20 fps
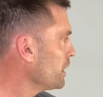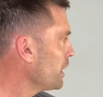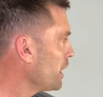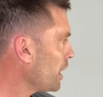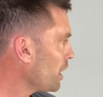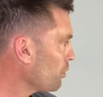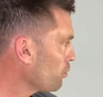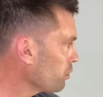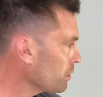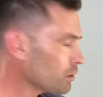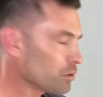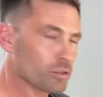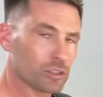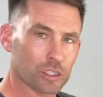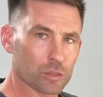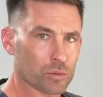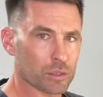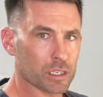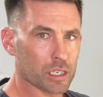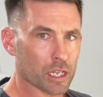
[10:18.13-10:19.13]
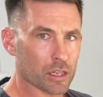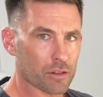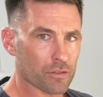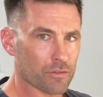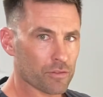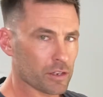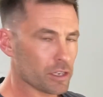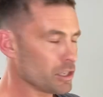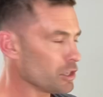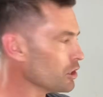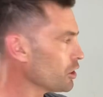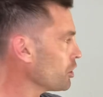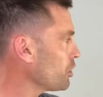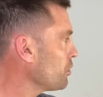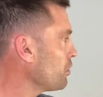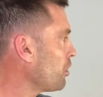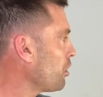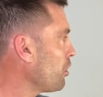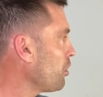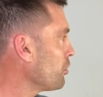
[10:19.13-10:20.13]
I will do another
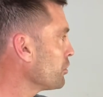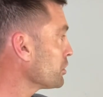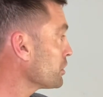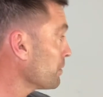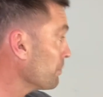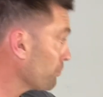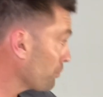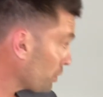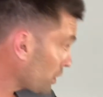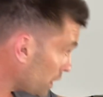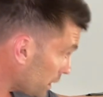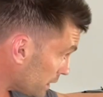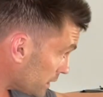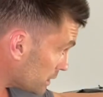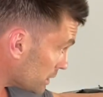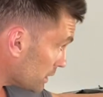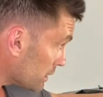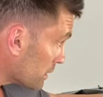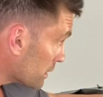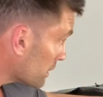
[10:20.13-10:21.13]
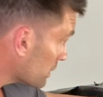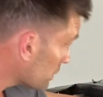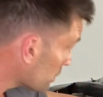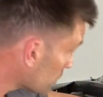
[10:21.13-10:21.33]
video on completing this